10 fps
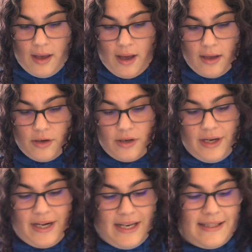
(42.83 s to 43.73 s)
You're
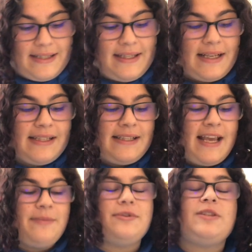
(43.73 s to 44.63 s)
gonna need 6
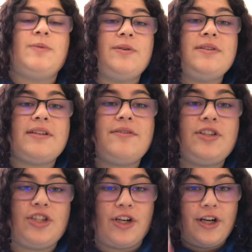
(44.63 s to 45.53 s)
tablespoons of
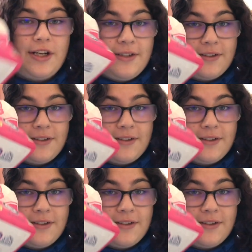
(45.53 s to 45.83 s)
sugar.